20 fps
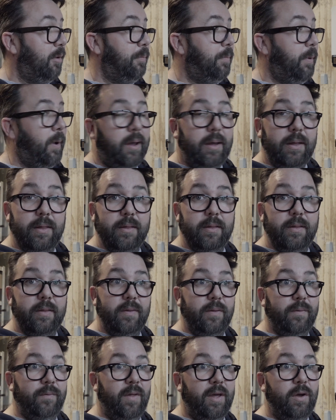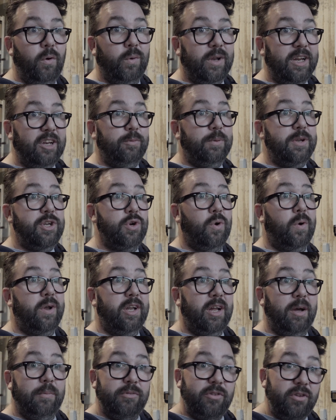but they all need to be
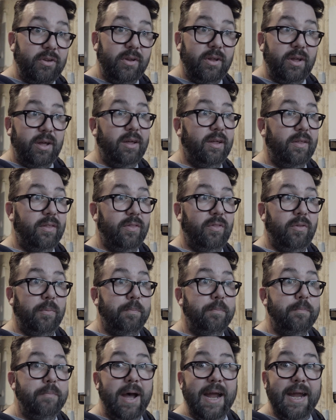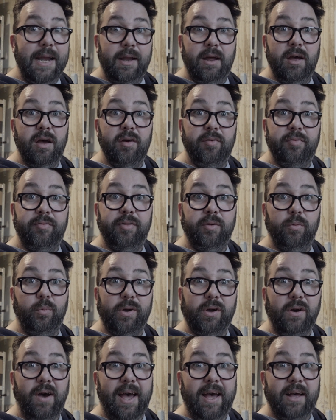joined up to the main earth that we
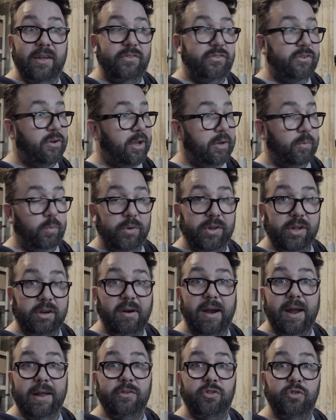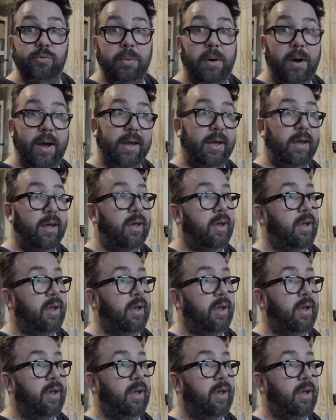got outside with the ground spike.